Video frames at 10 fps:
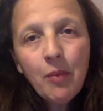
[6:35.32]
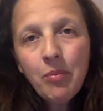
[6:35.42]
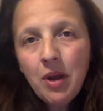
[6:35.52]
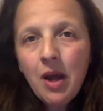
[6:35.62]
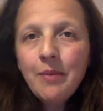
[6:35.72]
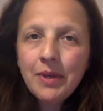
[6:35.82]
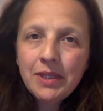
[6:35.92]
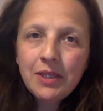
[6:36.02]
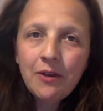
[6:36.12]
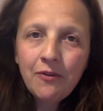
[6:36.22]
apply
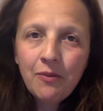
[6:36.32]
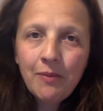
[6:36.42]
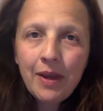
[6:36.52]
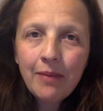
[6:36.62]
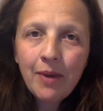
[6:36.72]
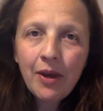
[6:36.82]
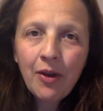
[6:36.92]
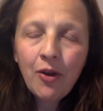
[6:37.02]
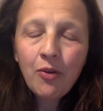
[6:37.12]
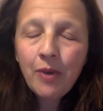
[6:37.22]
myself and make my
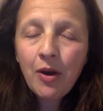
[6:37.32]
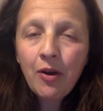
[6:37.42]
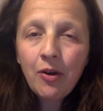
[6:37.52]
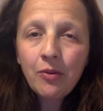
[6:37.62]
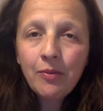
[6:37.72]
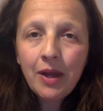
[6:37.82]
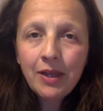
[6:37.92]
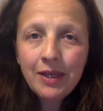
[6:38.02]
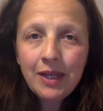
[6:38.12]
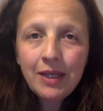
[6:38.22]
home a home.
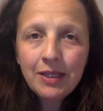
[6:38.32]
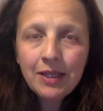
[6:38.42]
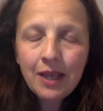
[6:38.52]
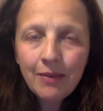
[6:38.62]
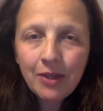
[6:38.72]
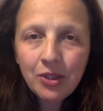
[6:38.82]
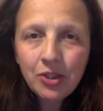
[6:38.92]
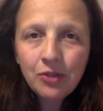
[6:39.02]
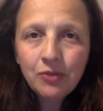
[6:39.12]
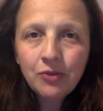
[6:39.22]
I need to get my
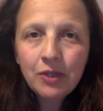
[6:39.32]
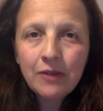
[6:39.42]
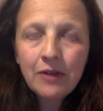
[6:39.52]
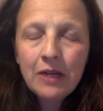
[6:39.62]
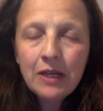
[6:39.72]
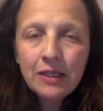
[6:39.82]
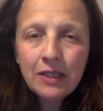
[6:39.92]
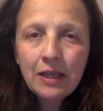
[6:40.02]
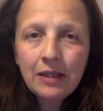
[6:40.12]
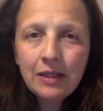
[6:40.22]
children
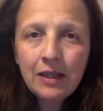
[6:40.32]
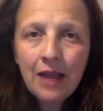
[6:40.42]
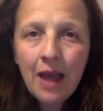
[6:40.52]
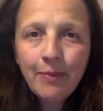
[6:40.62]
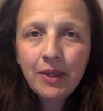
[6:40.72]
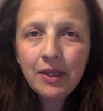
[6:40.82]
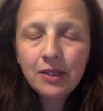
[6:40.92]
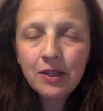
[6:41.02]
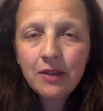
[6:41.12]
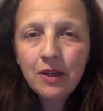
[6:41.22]
settled and happy
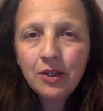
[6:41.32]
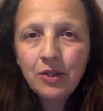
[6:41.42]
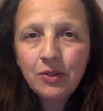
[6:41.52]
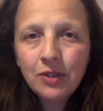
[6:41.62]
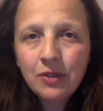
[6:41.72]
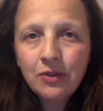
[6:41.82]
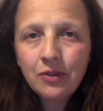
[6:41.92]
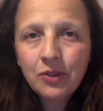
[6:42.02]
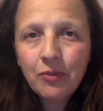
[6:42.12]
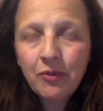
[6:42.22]
into their new
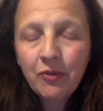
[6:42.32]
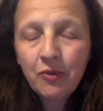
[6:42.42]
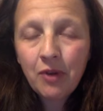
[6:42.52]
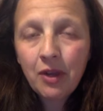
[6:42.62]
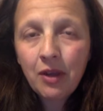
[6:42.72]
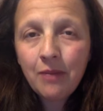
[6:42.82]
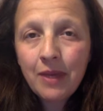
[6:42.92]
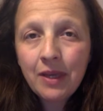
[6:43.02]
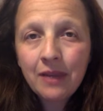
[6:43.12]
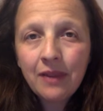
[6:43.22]
schools before I go
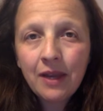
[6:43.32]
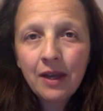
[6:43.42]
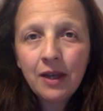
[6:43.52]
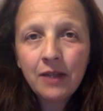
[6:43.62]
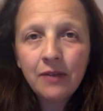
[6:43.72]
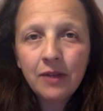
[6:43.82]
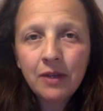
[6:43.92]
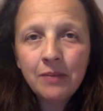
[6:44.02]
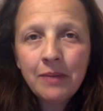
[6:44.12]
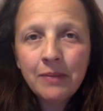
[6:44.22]
making that kind of
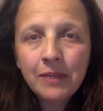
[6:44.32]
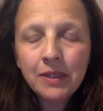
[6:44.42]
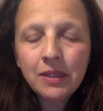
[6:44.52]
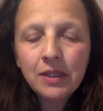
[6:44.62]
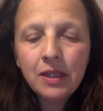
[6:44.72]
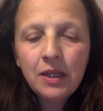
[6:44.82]
a commitment.